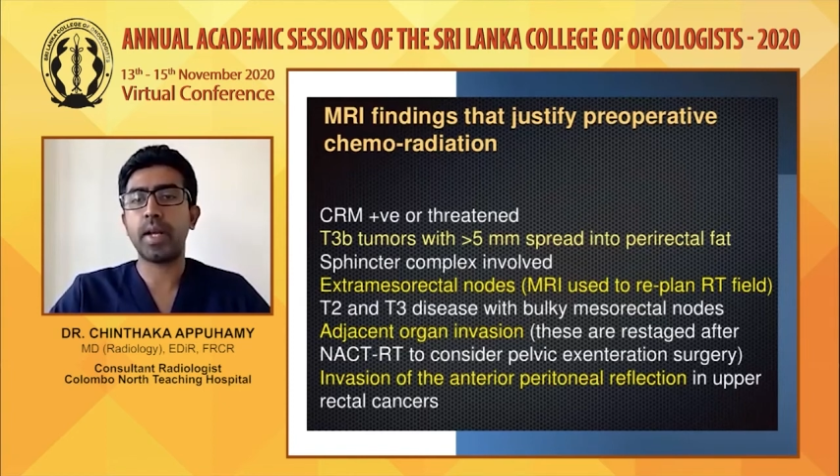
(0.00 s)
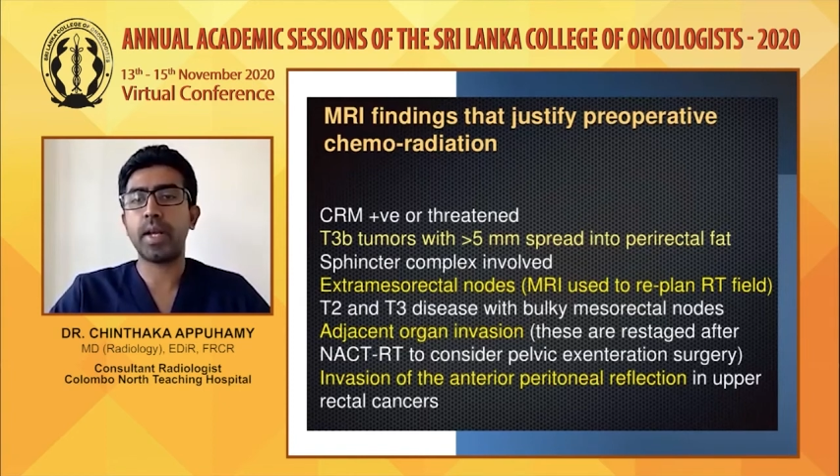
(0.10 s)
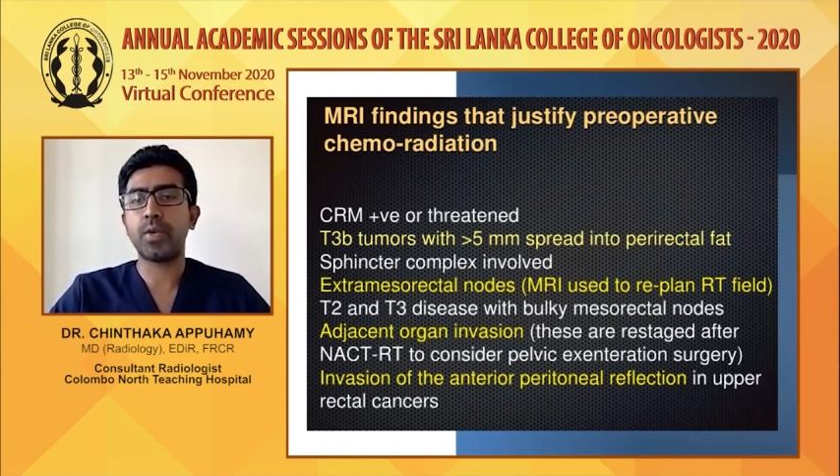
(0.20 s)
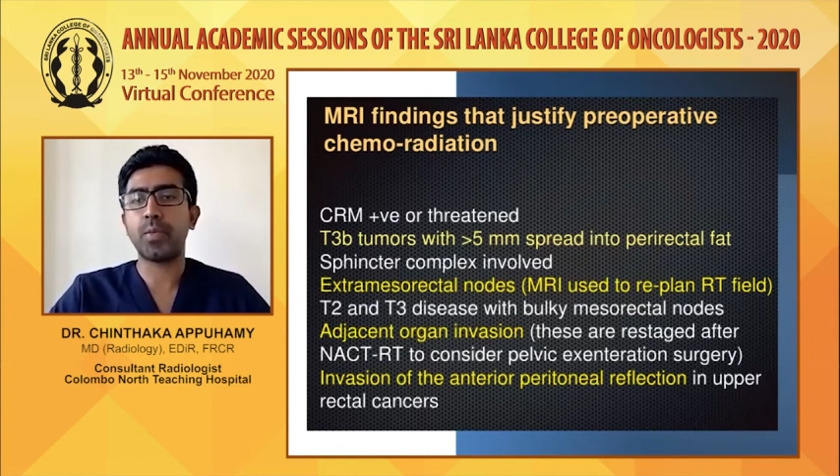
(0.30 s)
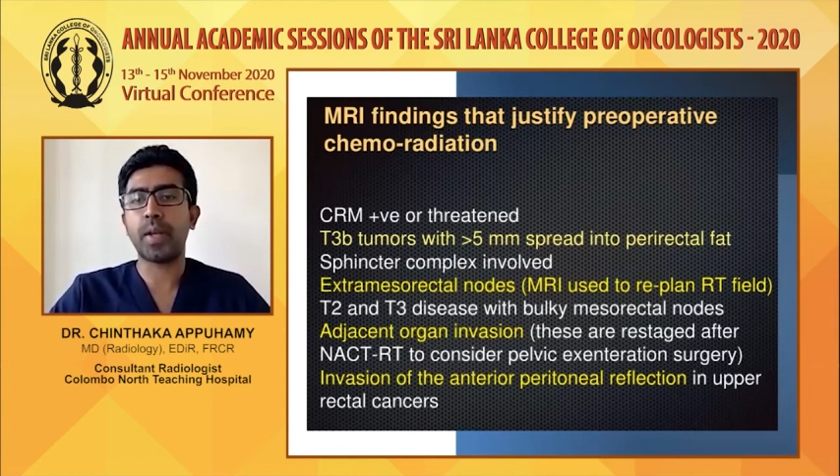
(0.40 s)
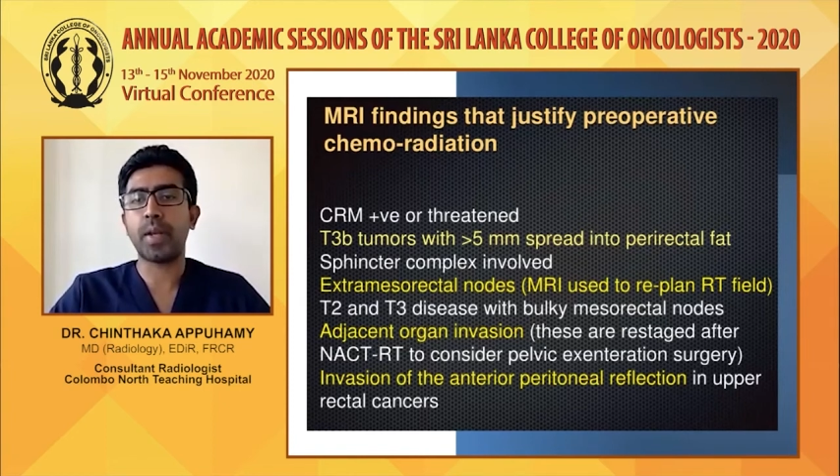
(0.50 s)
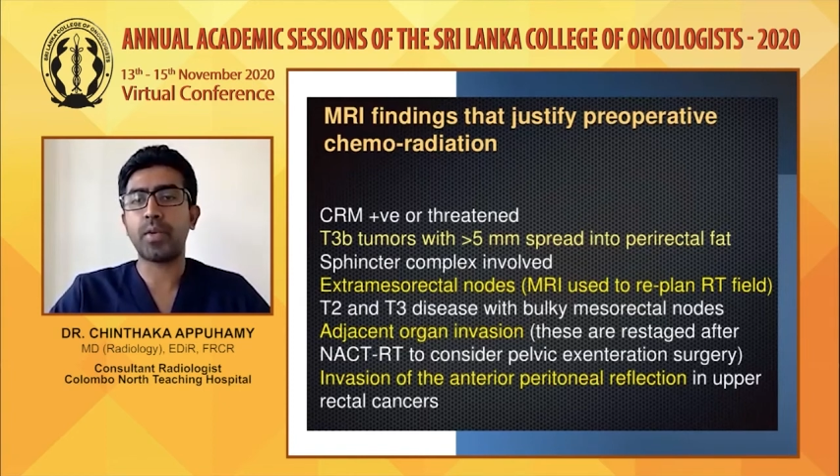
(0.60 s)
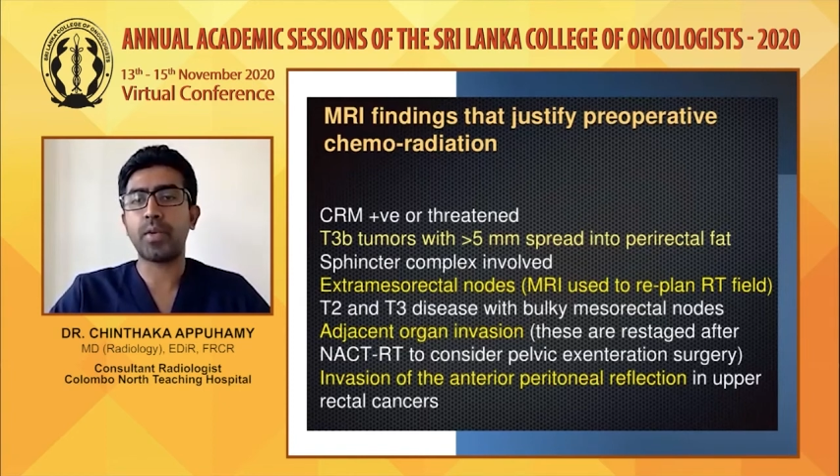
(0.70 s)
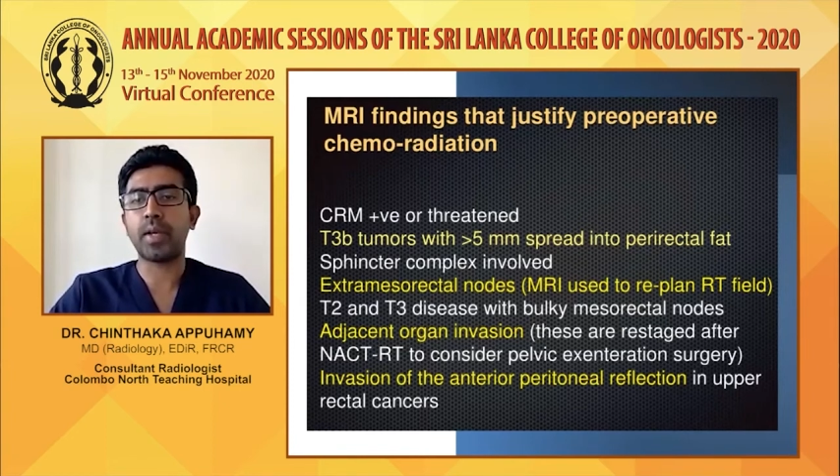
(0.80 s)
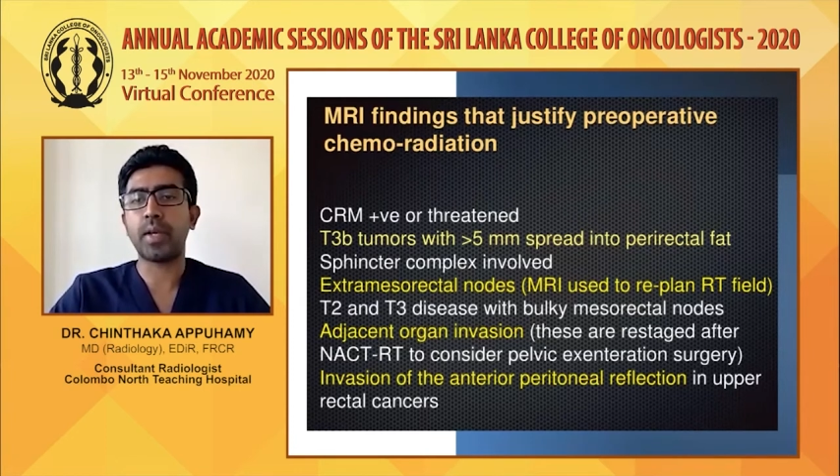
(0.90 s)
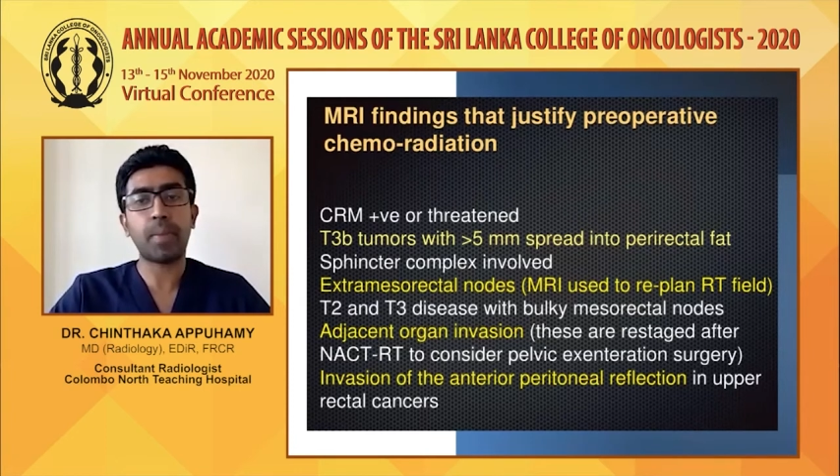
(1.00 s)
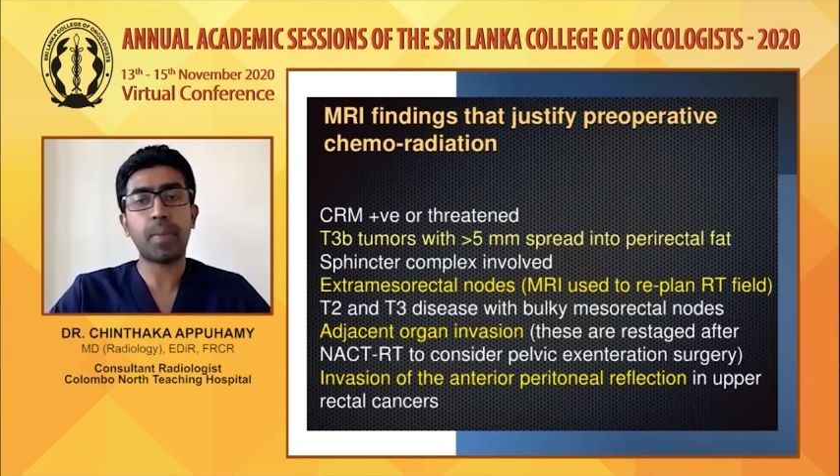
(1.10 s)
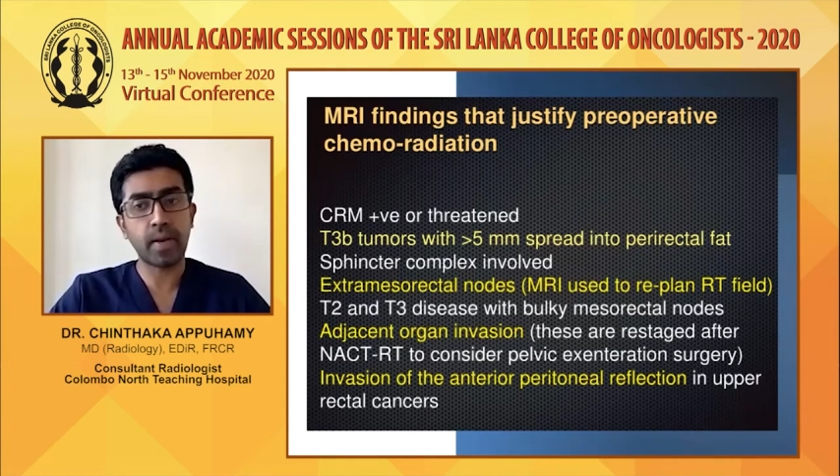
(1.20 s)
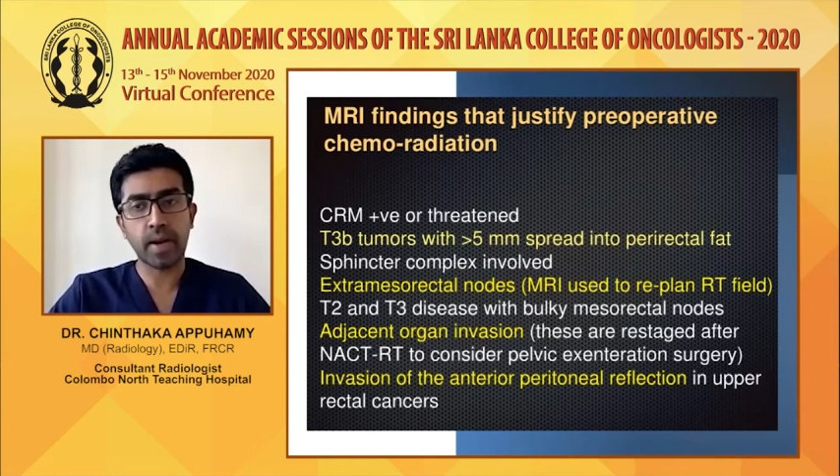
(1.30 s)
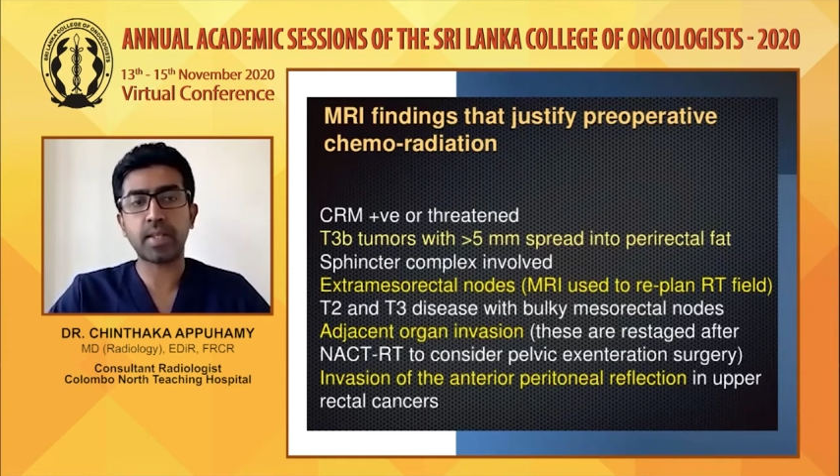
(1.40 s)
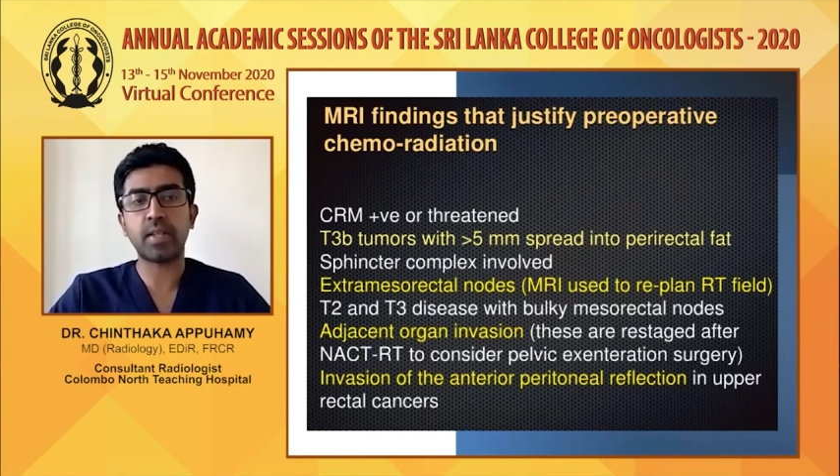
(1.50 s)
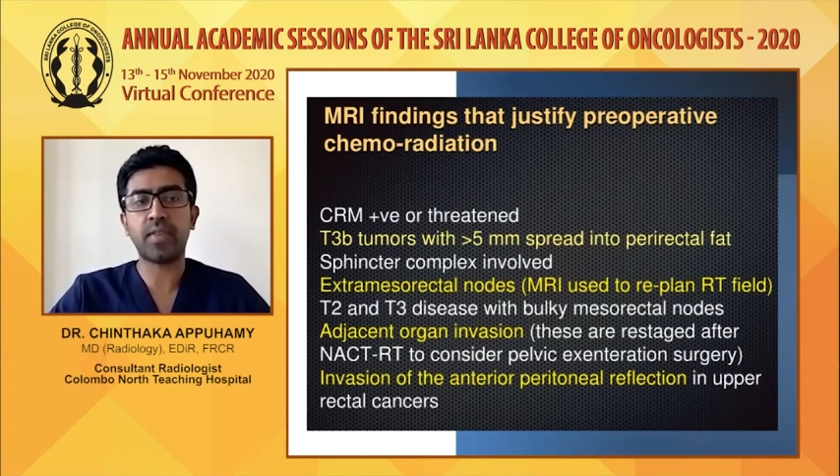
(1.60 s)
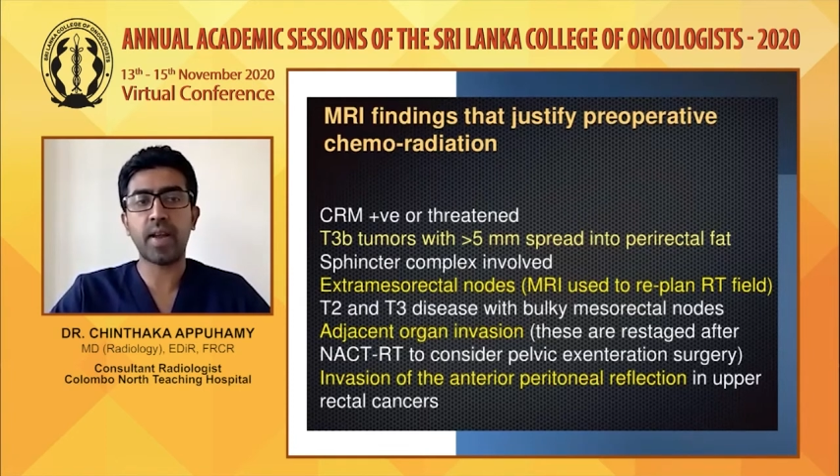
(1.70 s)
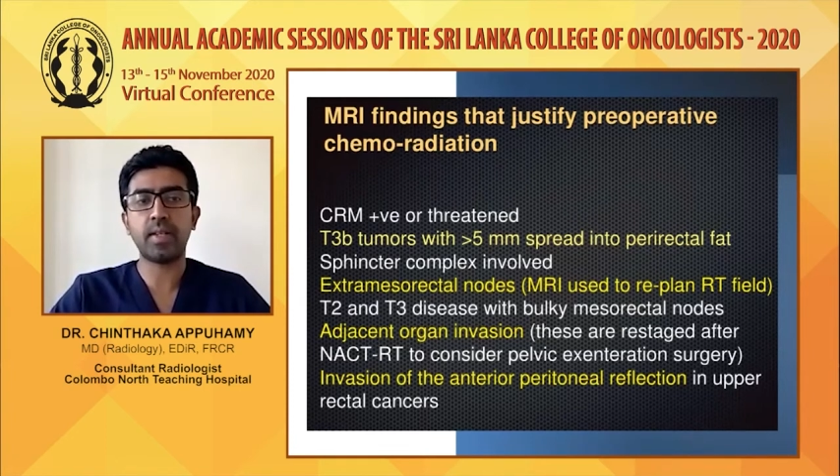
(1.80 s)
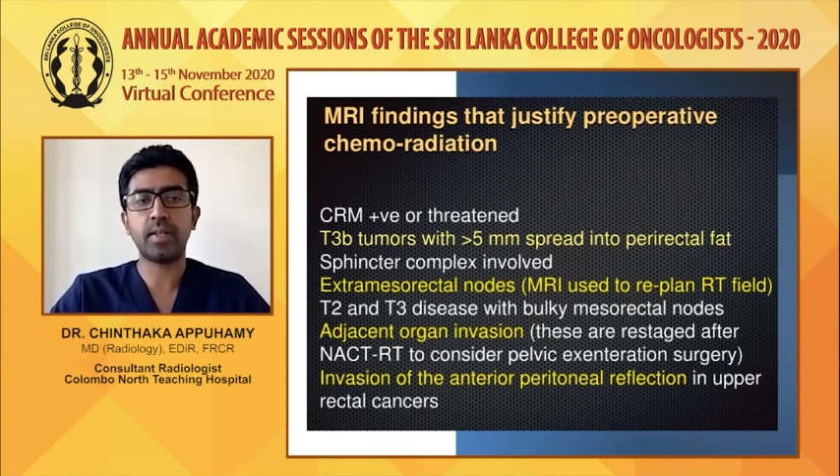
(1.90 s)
into perirectal fat.